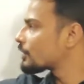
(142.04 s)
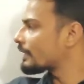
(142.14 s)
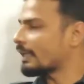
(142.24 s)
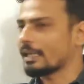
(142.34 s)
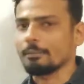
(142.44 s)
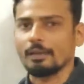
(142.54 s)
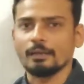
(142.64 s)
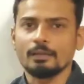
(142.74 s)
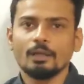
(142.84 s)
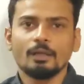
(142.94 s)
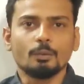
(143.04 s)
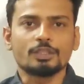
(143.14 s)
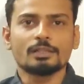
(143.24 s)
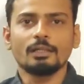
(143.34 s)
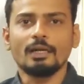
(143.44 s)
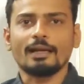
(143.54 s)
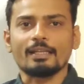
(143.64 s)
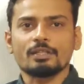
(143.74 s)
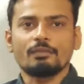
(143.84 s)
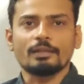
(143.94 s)
which is A and B, which is the
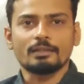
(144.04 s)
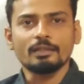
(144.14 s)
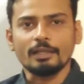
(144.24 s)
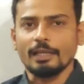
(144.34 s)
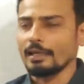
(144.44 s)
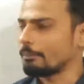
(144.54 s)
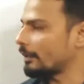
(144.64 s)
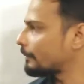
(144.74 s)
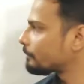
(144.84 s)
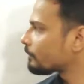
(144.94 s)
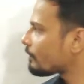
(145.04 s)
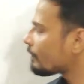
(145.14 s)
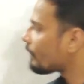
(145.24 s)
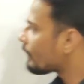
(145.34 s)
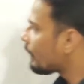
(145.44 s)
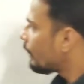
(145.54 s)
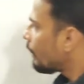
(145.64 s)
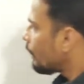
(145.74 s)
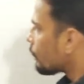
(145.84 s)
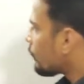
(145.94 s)
addition of vector A and B.
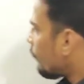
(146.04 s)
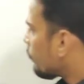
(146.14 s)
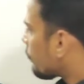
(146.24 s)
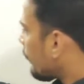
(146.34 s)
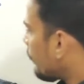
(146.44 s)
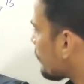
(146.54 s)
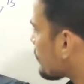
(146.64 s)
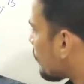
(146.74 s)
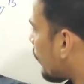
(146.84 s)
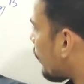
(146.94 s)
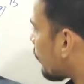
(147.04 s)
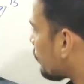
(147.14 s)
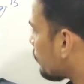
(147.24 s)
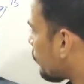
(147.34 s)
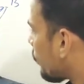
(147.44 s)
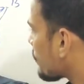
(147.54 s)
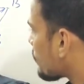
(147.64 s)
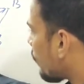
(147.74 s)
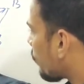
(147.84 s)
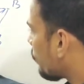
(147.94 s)
So I would write this R. What
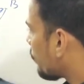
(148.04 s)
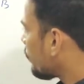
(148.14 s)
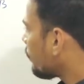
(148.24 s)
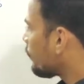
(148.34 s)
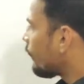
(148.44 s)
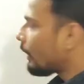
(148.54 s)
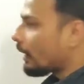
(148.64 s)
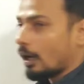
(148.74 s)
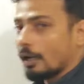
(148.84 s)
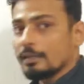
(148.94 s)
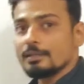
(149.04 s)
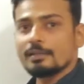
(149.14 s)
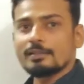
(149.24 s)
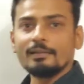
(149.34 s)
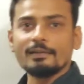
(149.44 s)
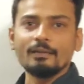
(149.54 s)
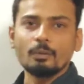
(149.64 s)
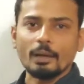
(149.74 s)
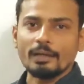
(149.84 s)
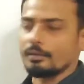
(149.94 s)
is R over here? R is the
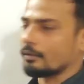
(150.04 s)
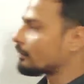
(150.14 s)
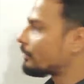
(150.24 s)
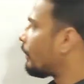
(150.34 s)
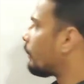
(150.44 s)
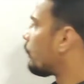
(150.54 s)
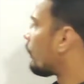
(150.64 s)
resultant vector of